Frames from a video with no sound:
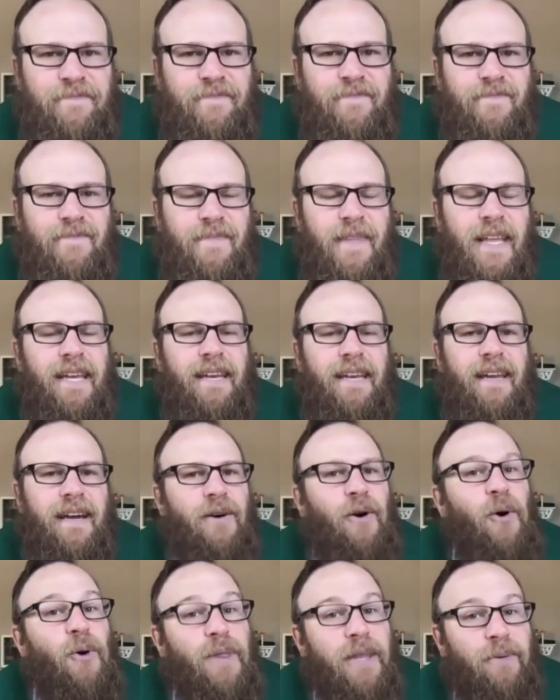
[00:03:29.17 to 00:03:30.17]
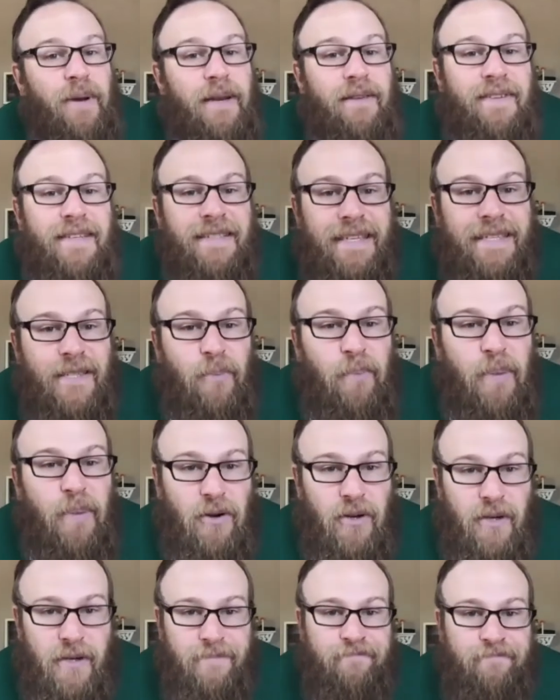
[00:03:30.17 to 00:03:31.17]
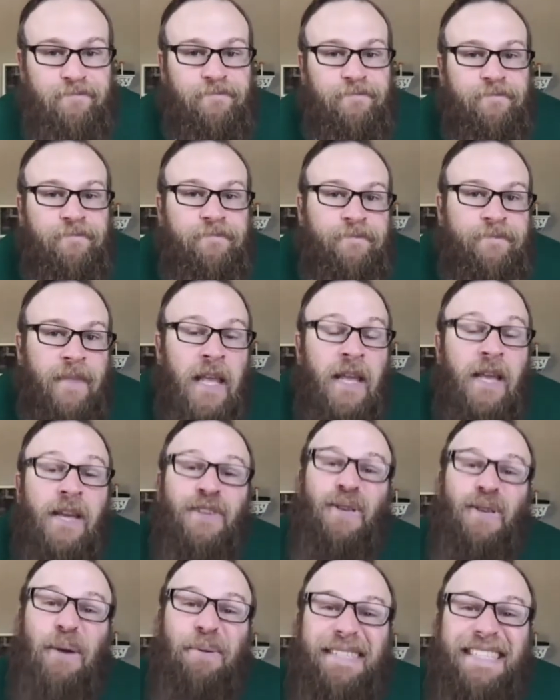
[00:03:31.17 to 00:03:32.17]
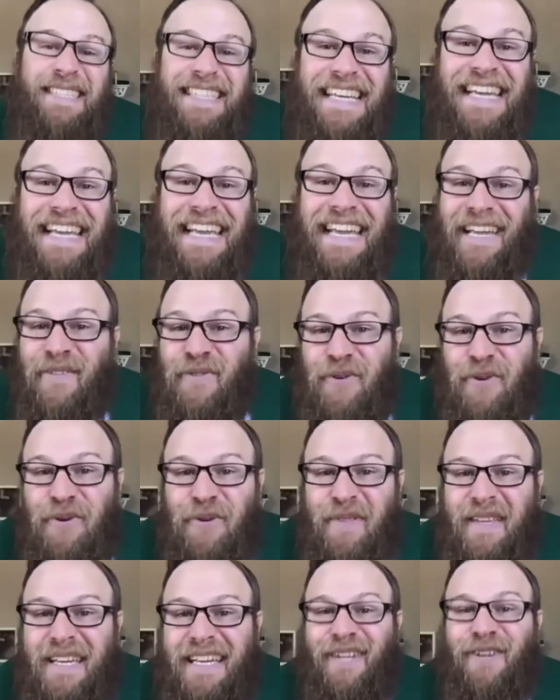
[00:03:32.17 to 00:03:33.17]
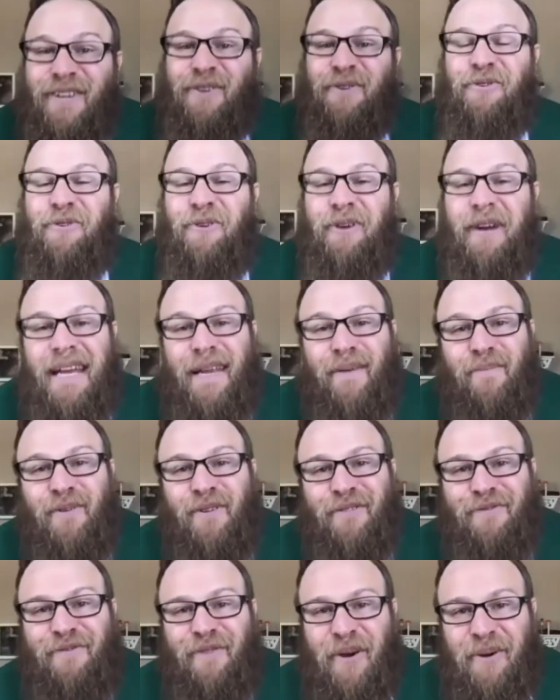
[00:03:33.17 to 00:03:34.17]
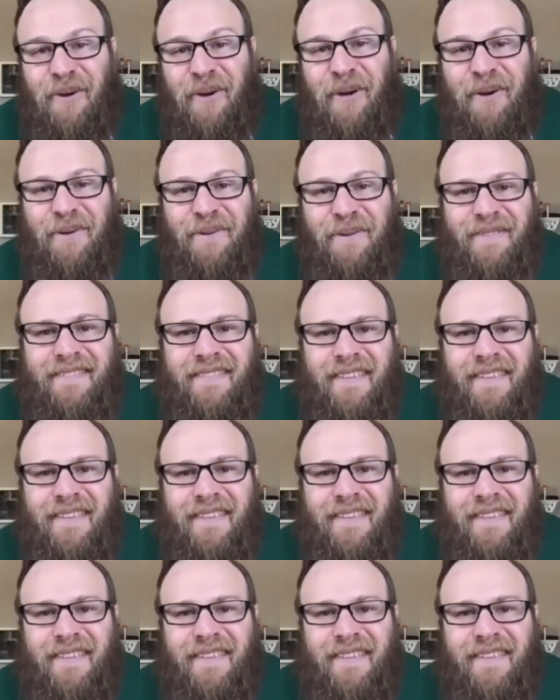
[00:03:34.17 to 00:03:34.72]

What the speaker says: and only one of us has a beard. So I was digging through the incredible photos